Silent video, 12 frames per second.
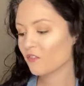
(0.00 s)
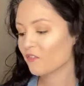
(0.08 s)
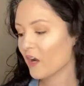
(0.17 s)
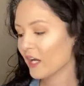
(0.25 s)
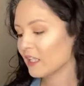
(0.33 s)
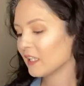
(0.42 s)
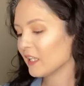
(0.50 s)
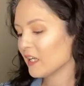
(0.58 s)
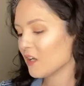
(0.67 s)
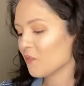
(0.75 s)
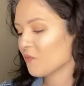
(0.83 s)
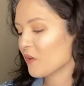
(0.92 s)

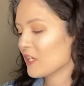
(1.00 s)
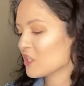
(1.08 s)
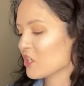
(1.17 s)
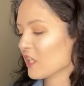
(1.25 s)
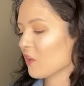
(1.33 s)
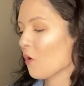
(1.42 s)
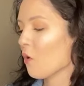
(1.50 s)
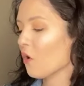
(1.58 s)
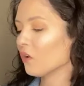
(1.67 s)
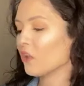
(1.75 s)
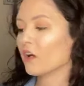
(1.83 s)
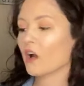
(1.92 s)
finally finishing the
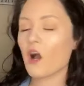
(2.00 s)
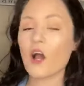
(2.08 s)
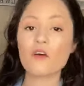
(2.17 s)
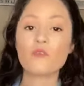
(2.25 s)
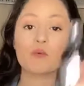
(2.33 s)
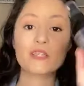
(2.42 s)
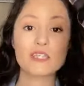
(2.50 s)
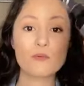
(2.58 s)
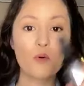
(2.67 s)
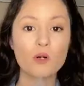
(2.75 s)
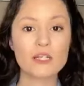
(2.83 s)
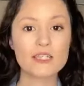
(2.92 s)
whole look off with some
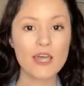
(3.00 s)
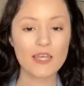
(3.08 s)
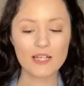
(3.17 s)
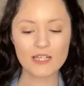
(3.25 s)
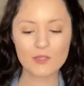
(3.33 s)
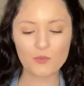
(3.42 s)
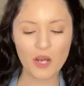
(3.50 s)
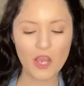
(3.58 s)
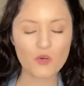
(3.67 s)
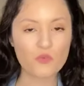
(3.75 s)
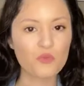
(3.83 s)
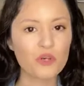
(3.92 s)
more setting
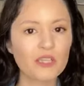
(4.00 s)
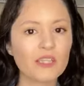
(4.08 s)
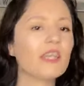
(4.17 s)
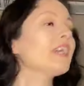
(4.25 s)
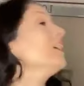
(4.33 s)
spray. Really